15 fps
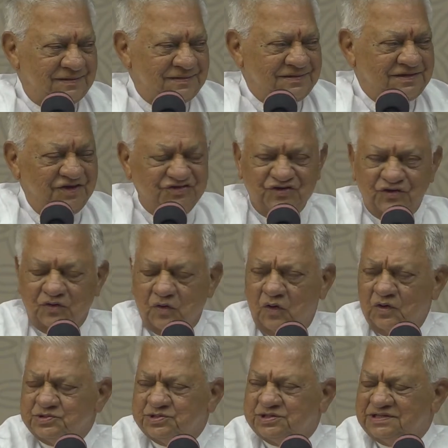This
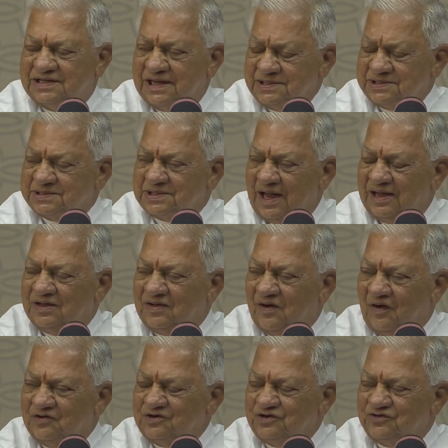rose, yes, I
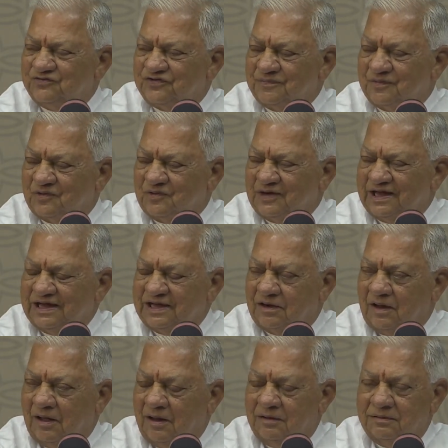got it from
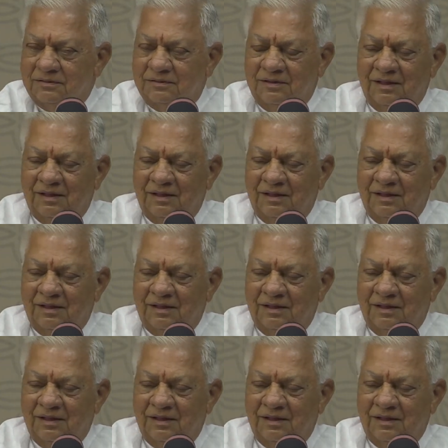Kodaikanal.